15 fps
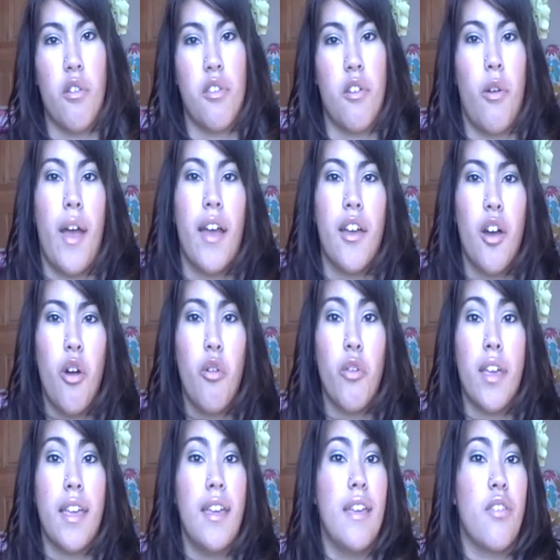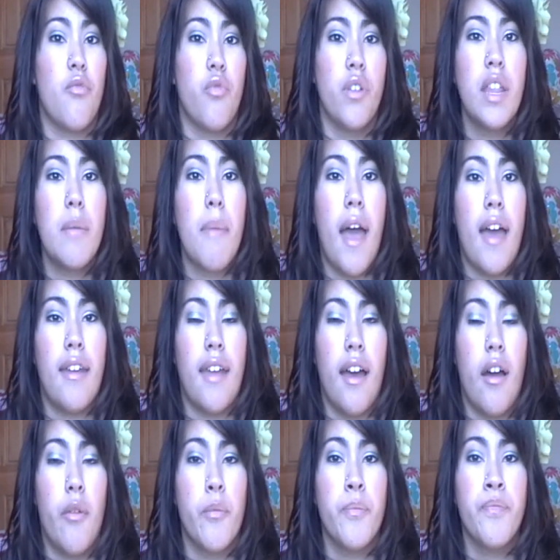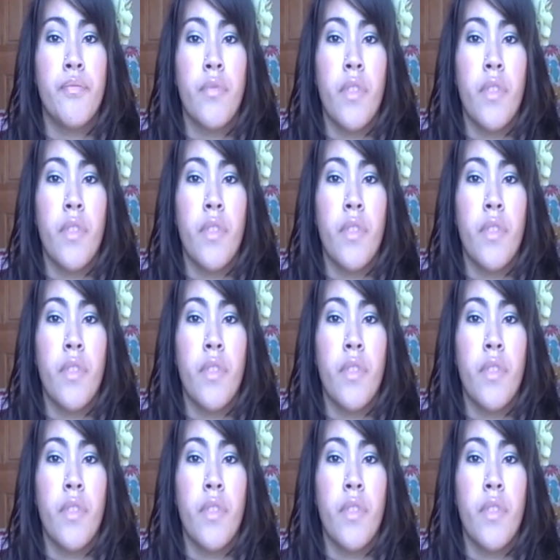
So Echo is really mad now.